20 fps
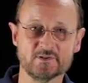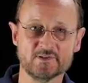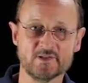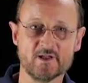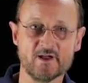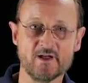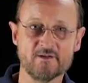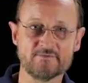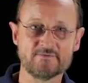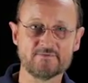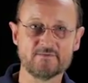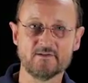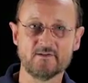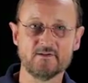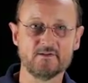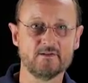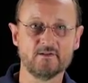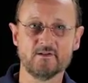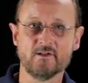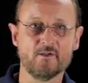life
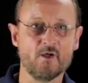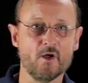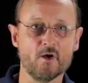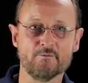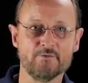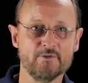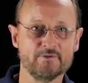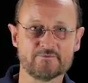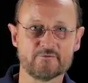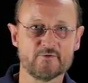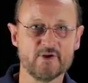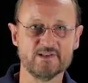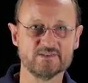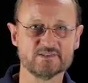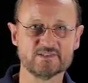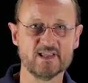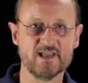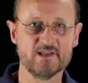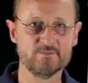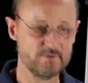of the
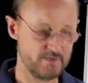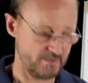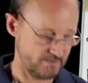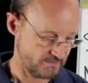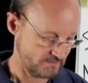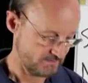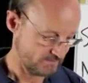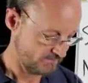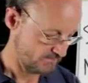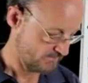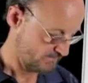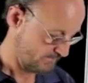friends they meet.